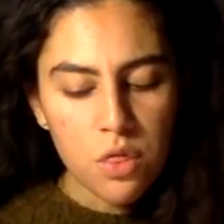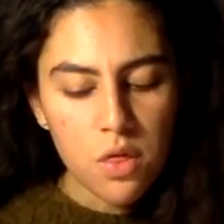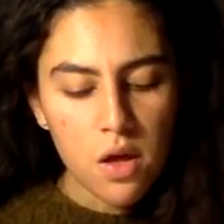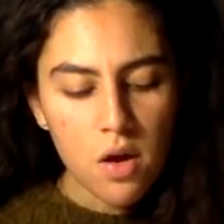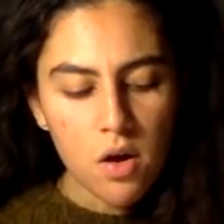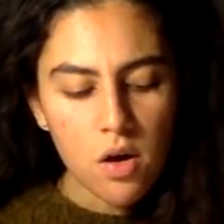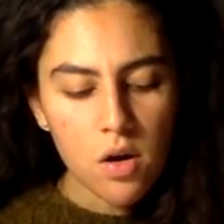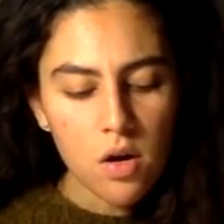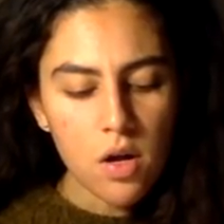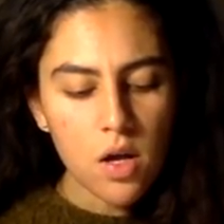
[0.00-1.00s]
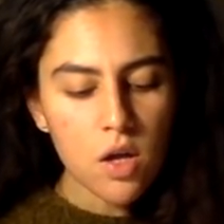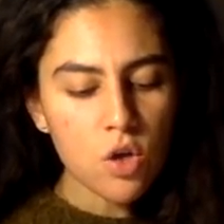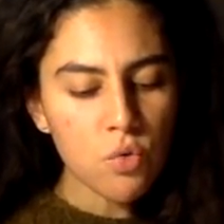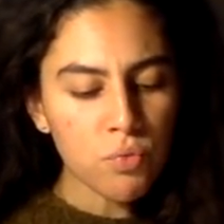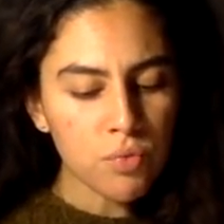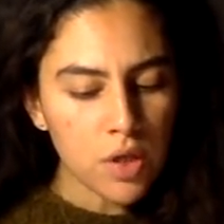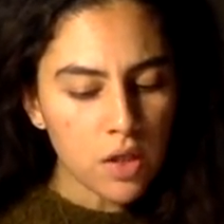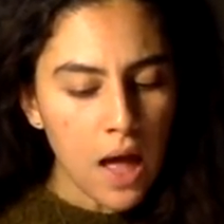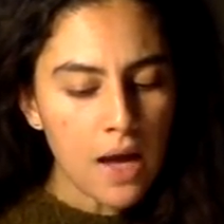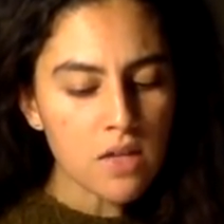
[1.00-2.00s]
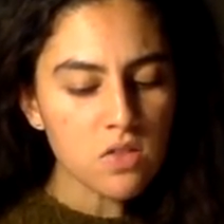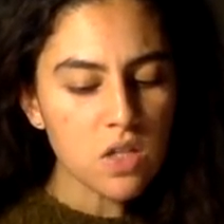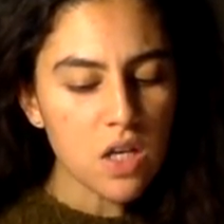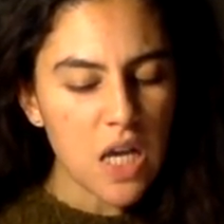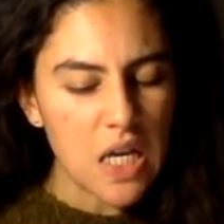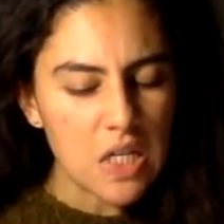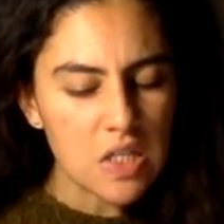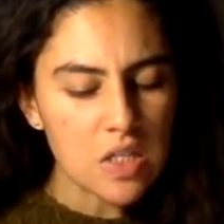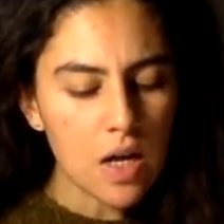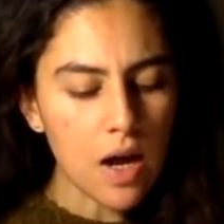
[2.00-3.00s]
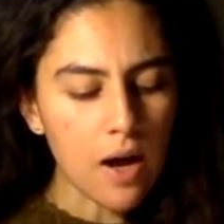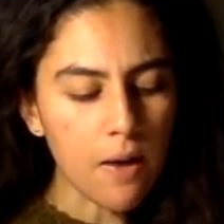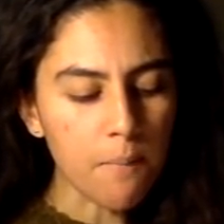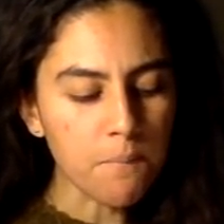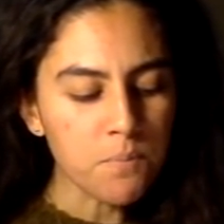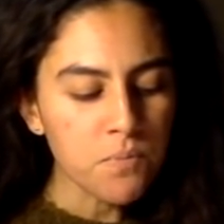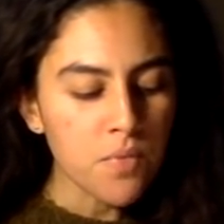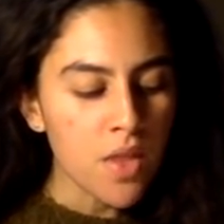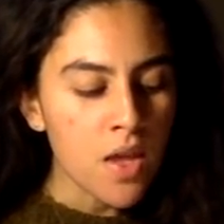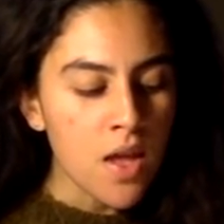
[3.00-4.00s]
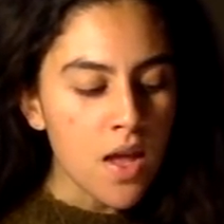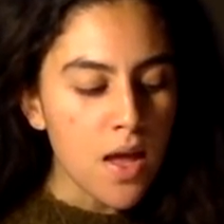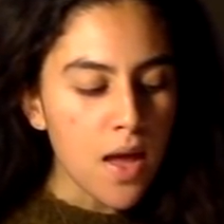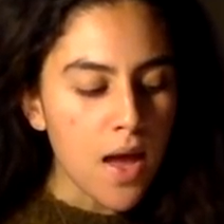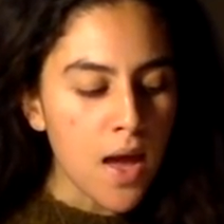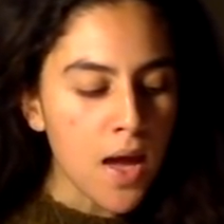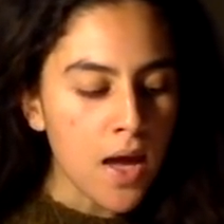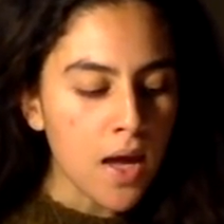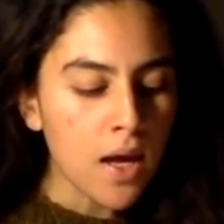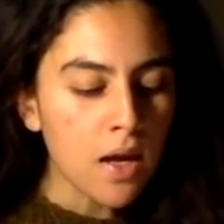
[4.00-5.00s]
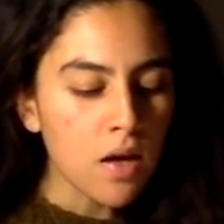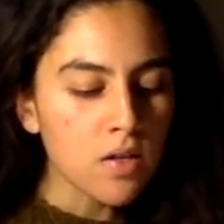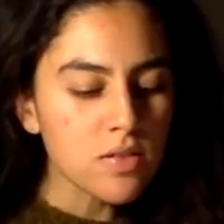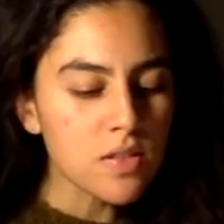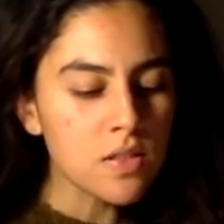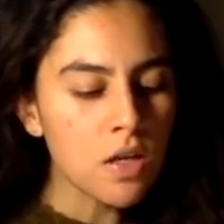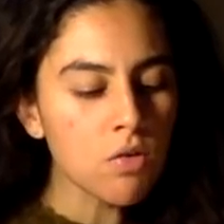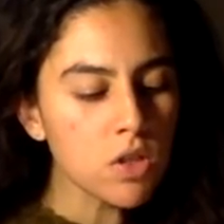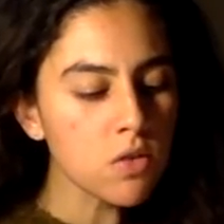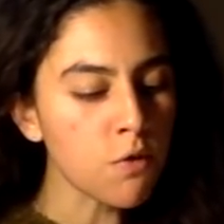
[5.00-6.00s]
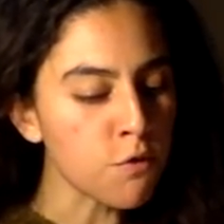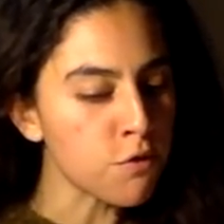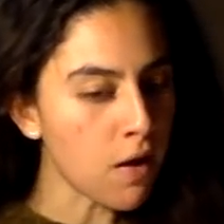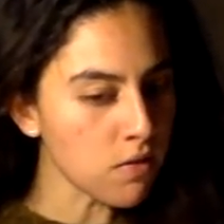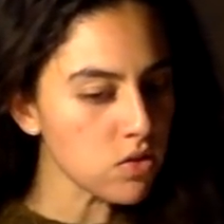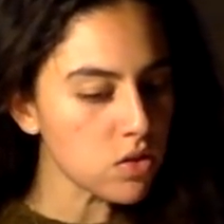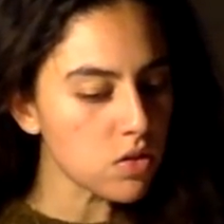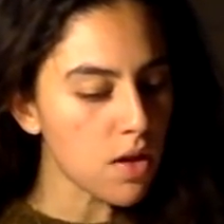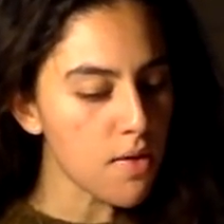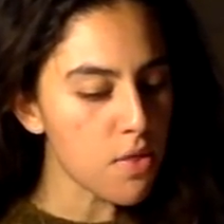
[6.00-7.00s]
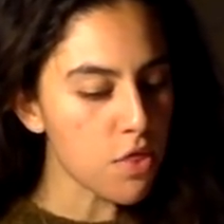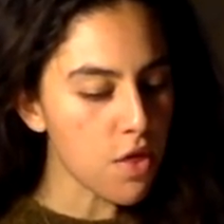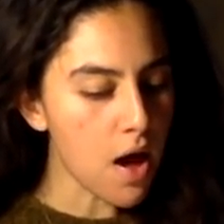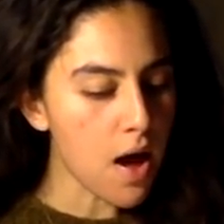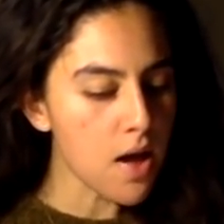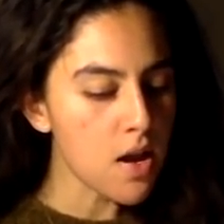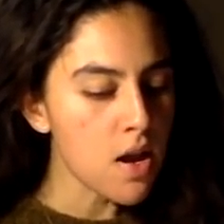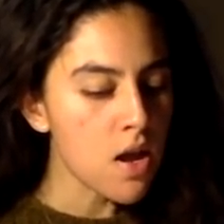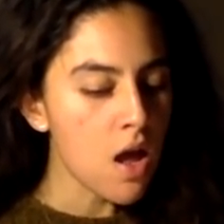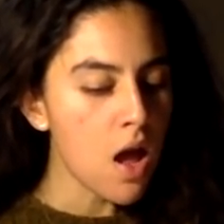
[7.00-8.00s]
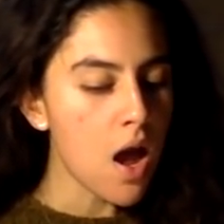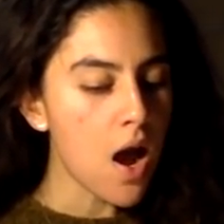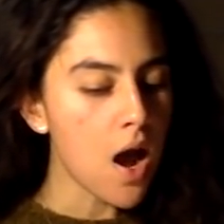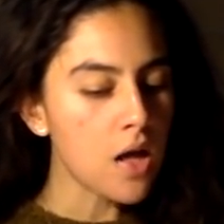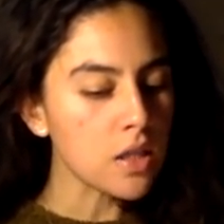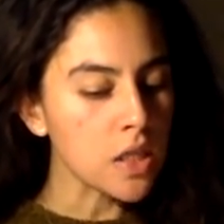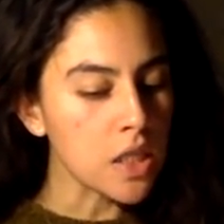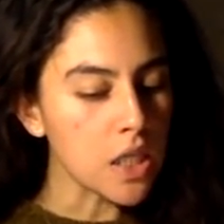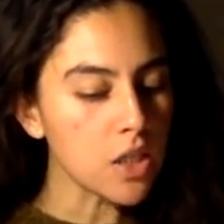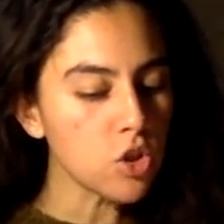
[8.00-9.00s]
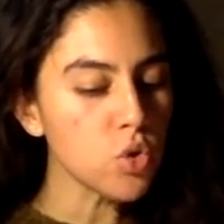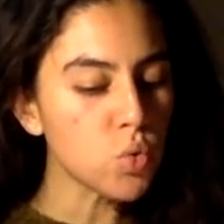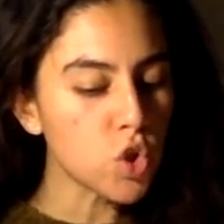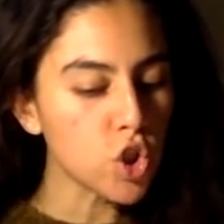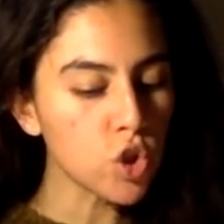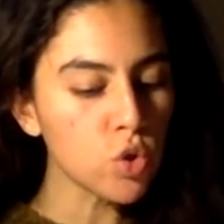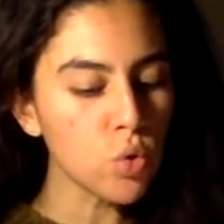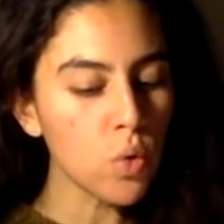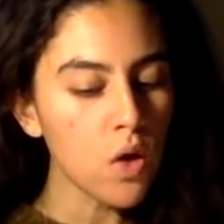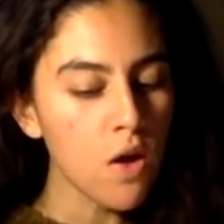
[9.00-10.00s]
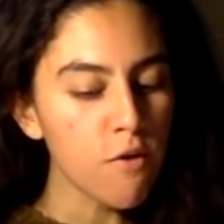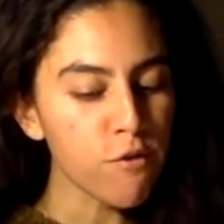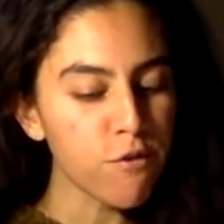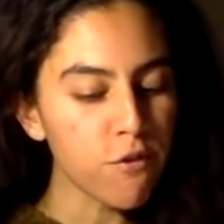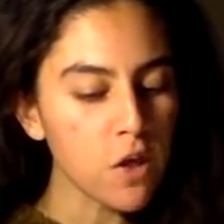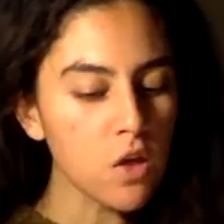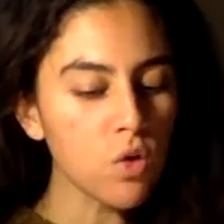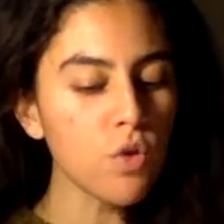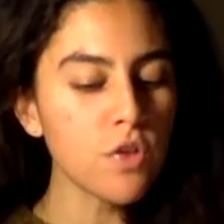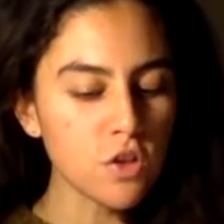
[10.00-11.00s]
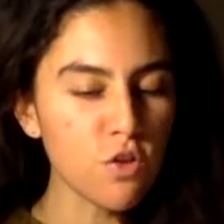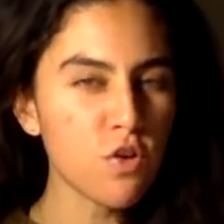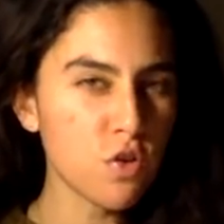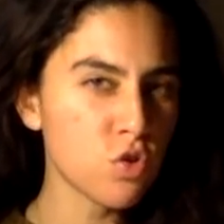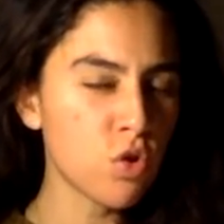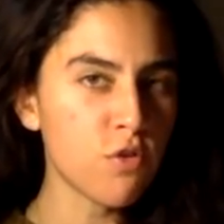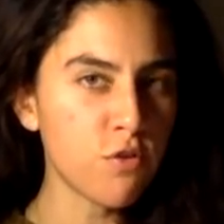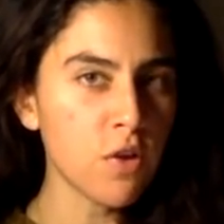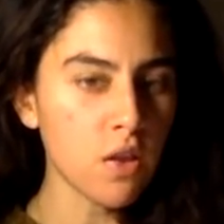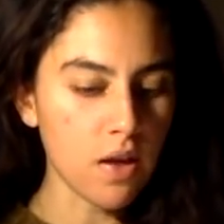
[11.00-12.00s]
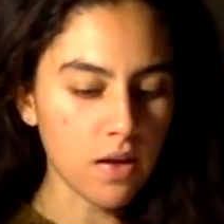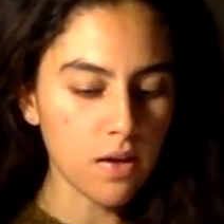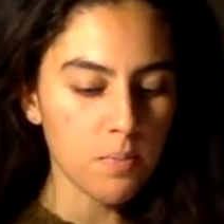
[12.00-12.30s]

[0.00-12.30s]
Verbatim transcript: there you realize is um, a series of events that lead you to feel this sort of feeling